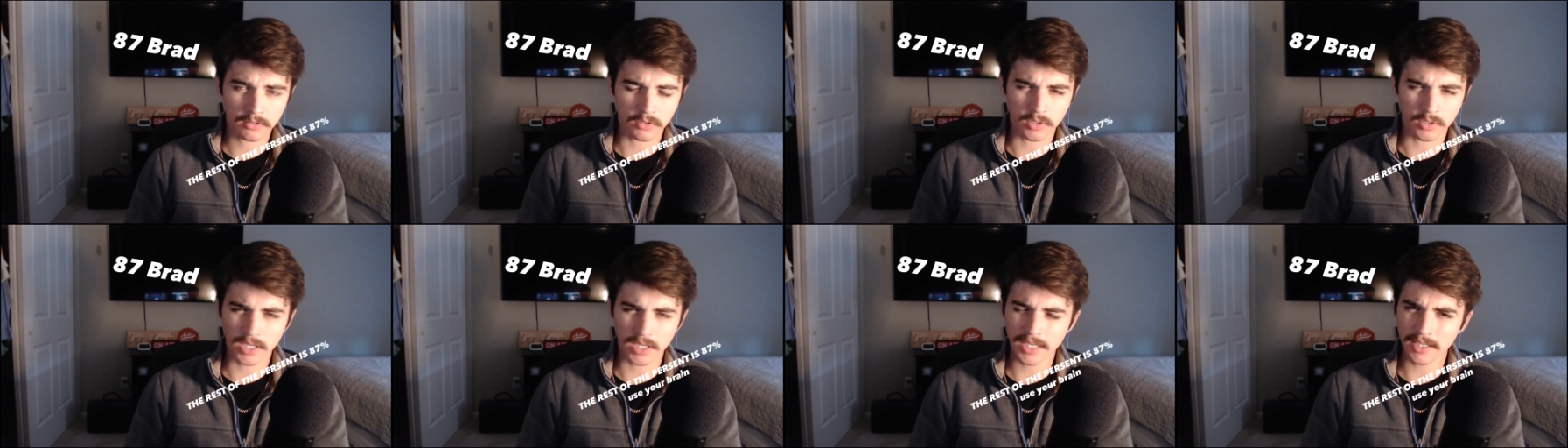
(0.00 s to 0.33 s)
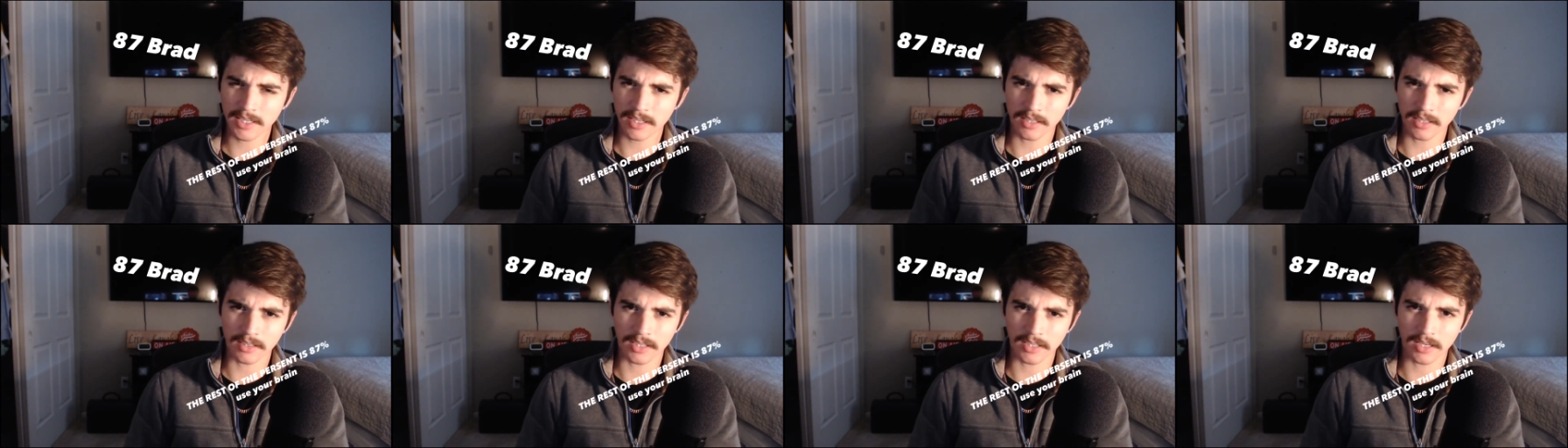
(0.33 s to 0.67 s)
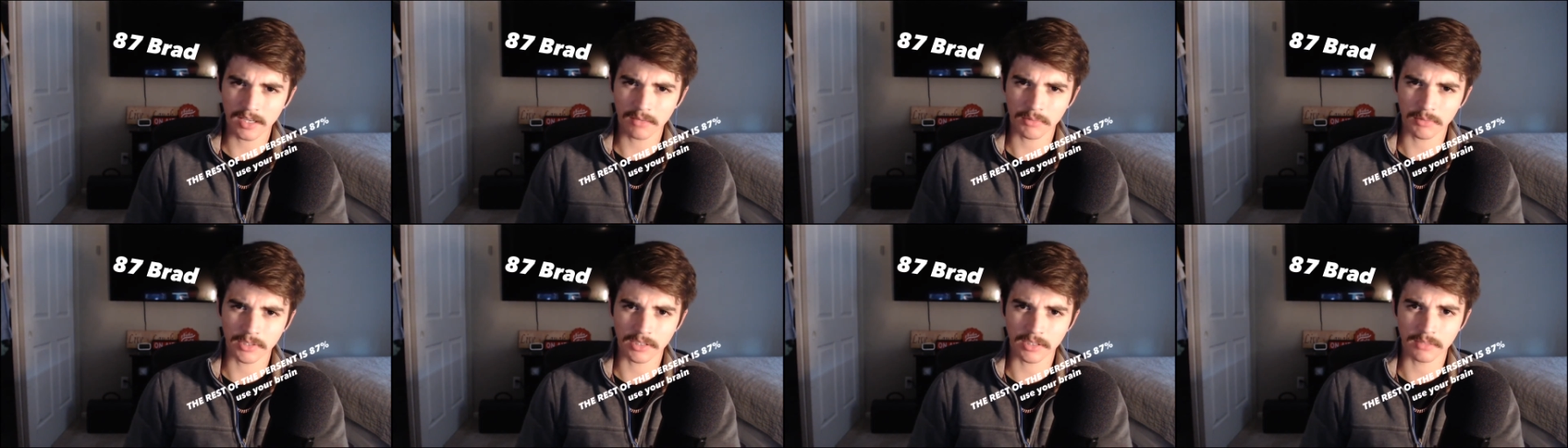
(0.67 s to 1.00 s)
You're lacking a
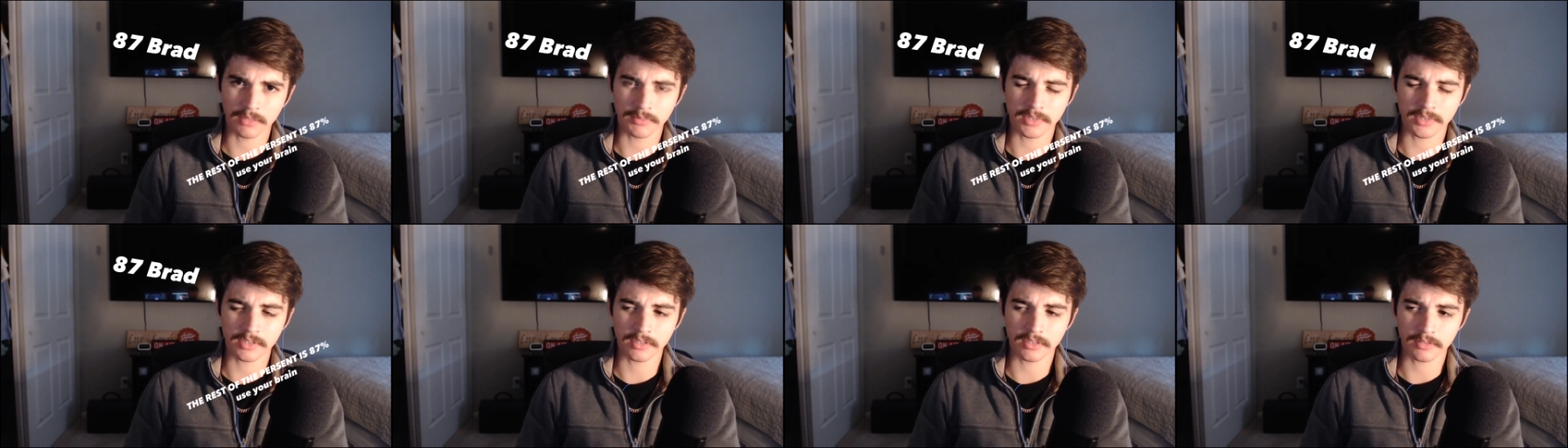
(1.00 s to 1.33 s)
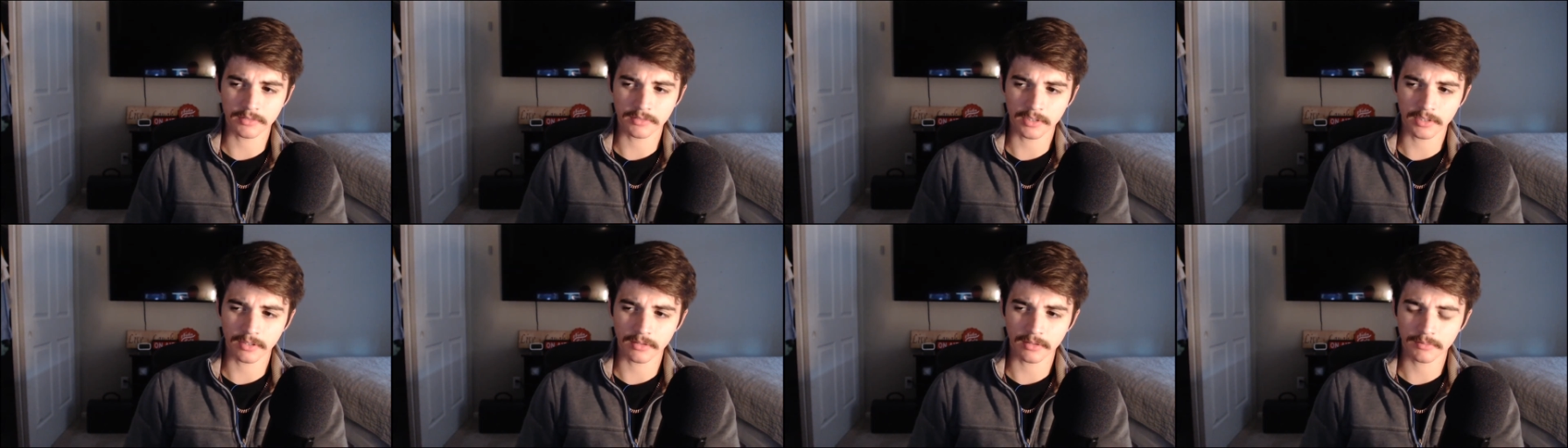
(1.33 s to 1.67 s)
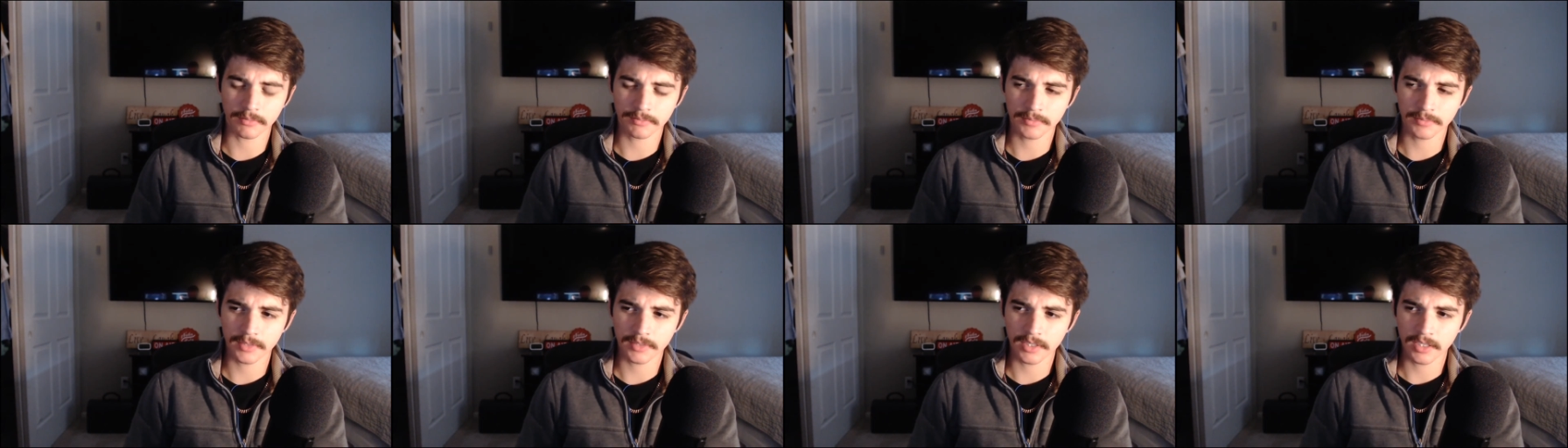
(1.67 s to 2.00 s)
lot when it comes to self-care.
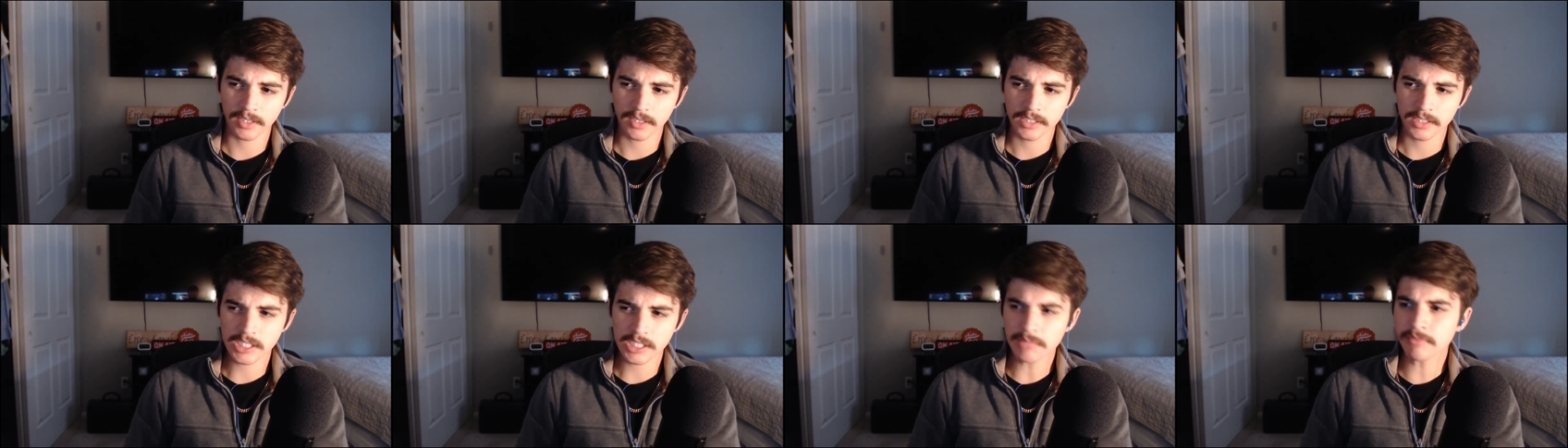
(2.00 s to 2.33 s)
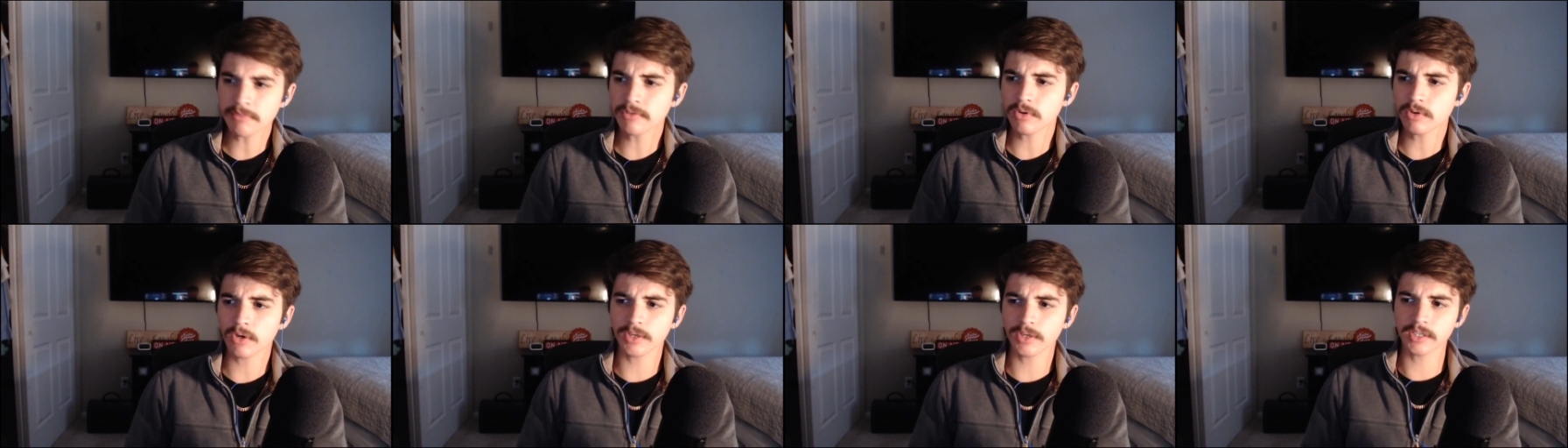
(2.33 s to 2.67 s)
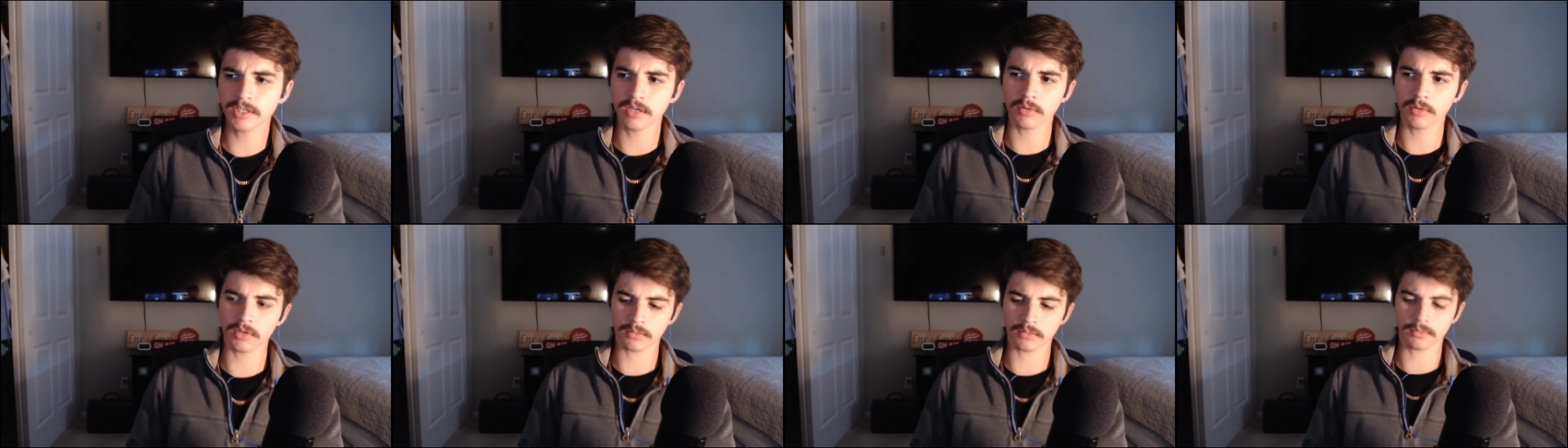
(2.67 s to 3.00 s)
Some of you already
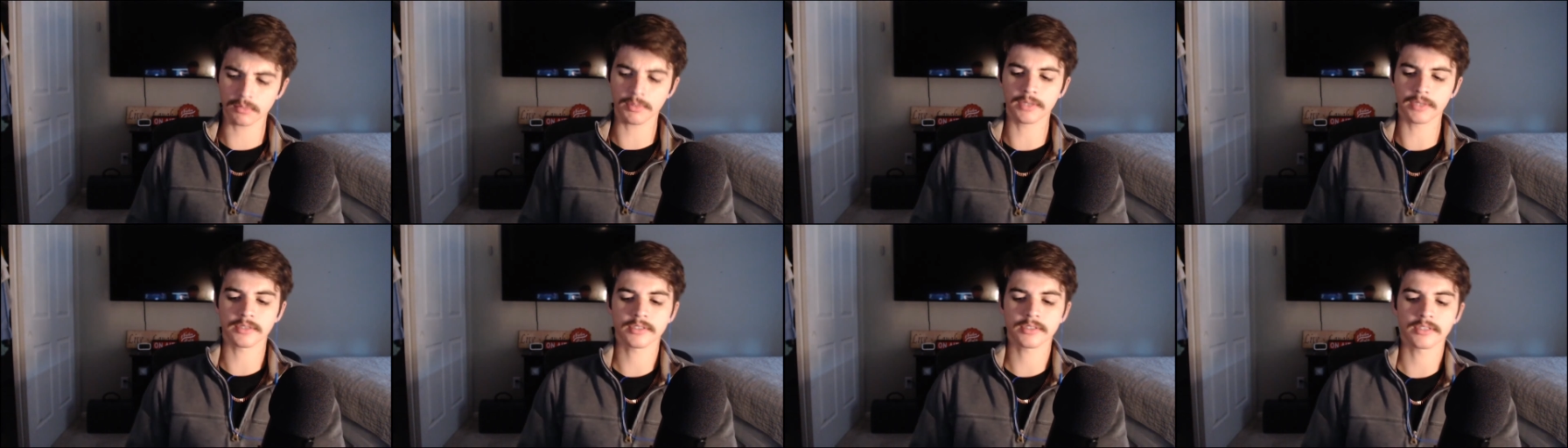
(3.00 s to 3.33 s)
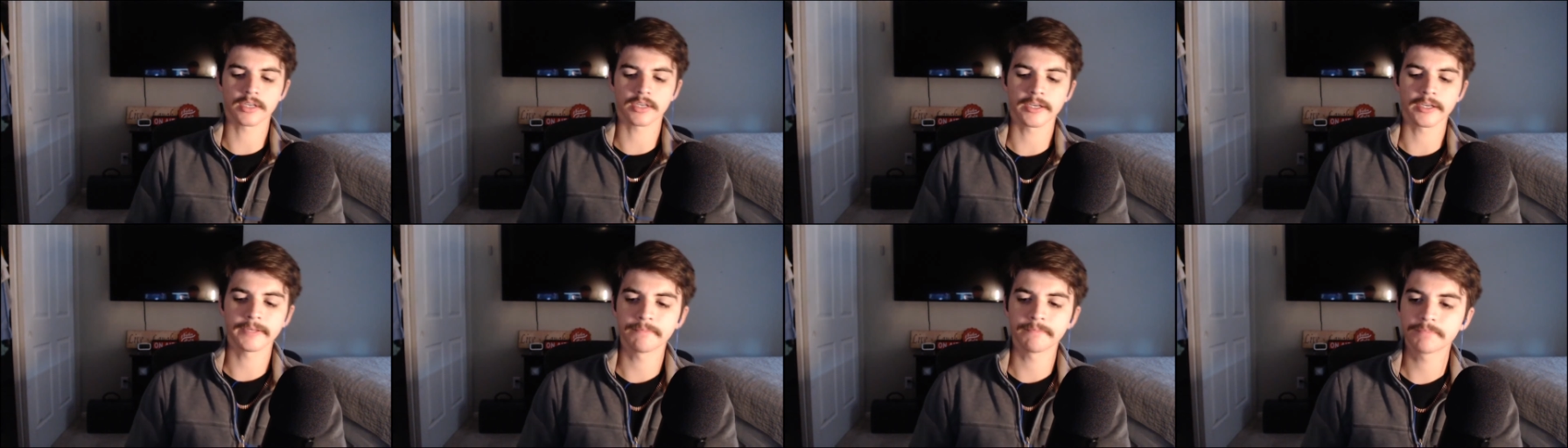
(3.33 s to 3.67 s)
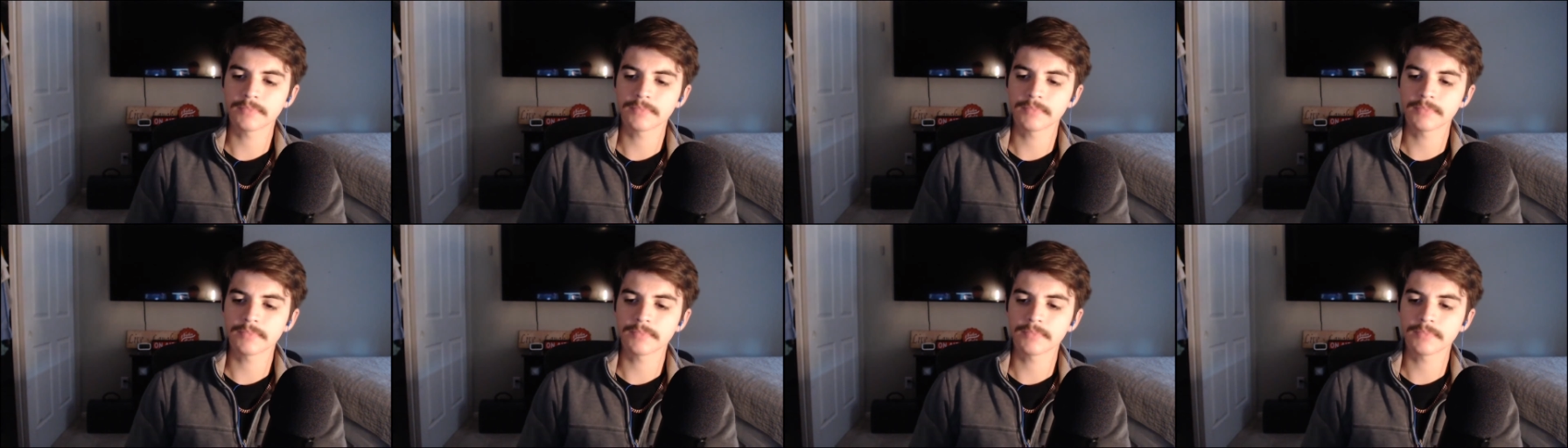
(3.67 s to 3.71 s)
know what I'm about to say,